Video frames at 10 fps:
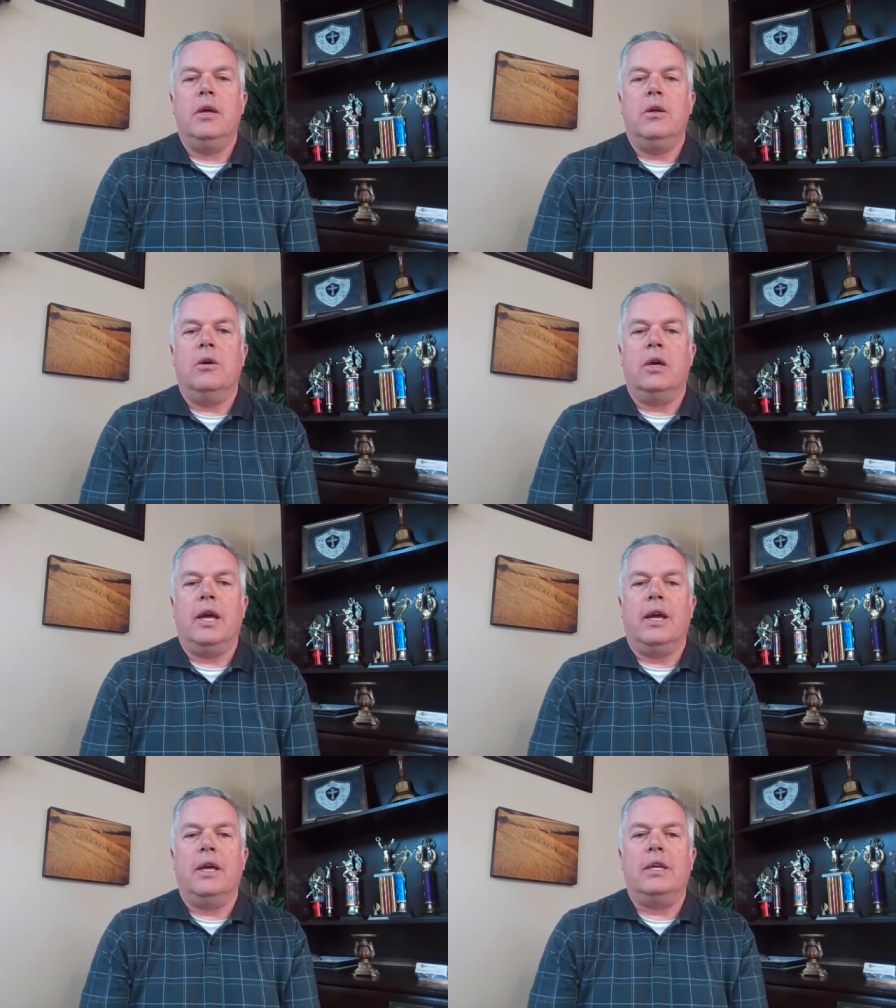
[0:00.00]
you can
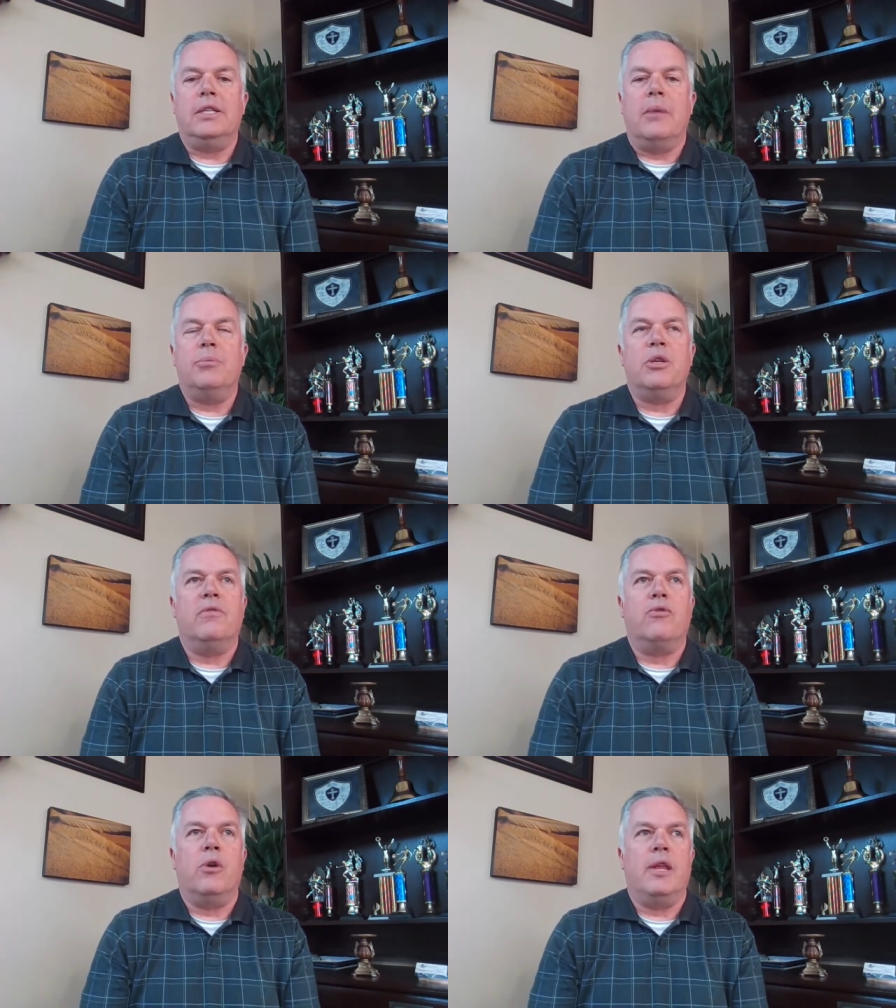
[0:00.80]
get an exemption
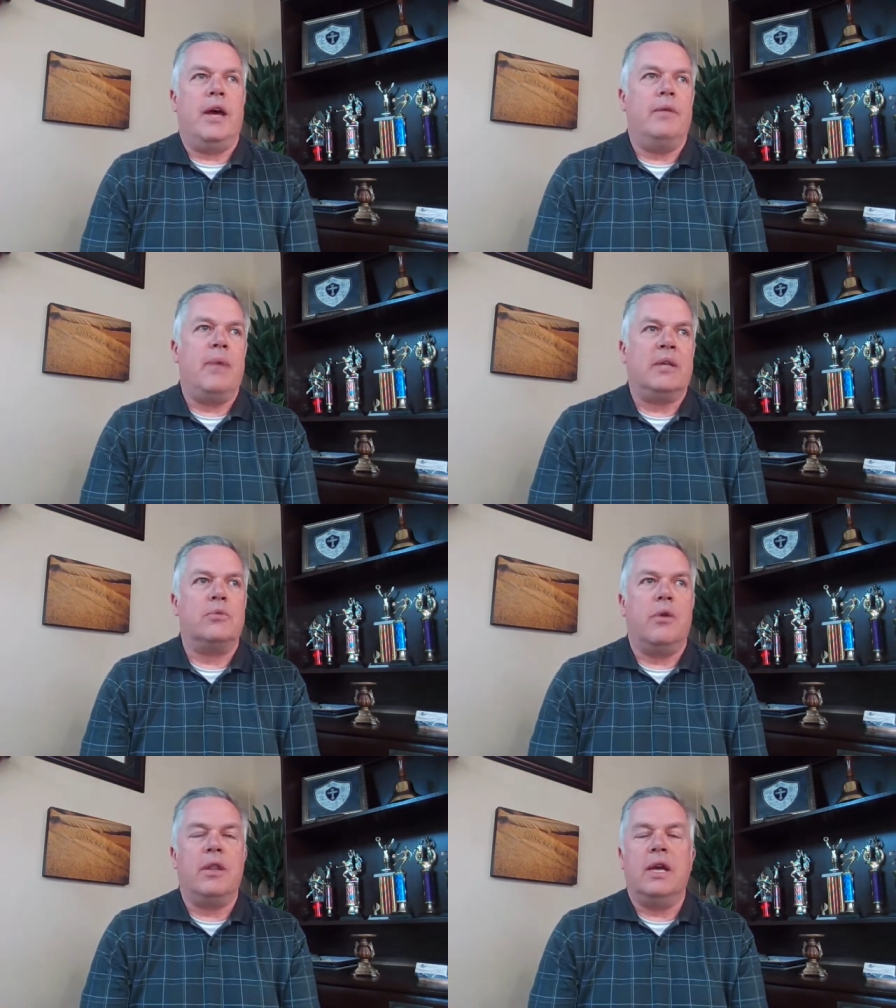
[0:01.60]
for that, and that's
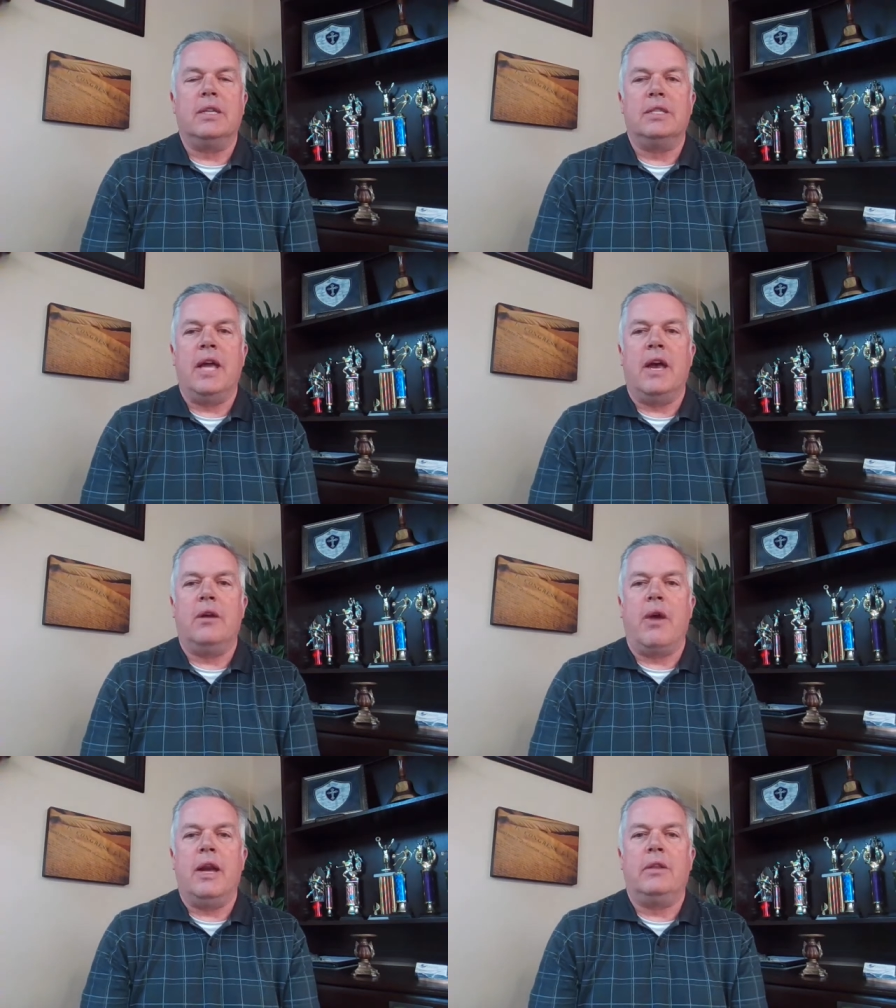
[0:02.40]
where things stand
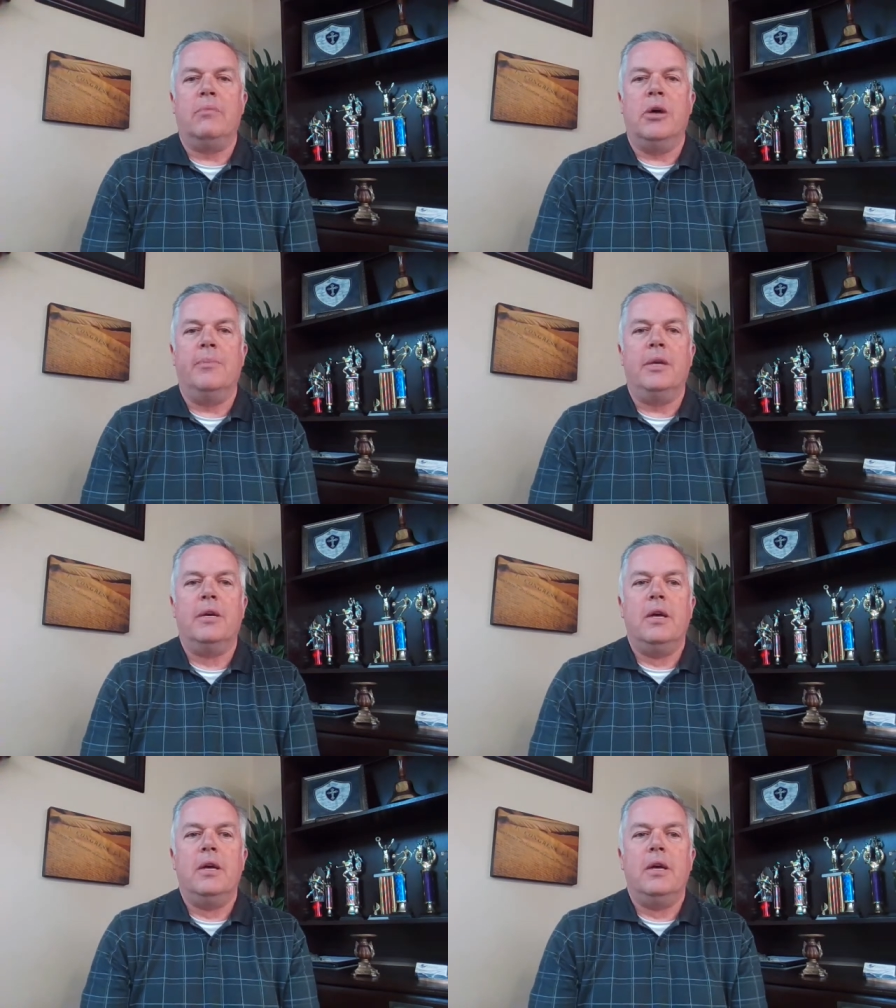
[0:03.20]
right at the moment.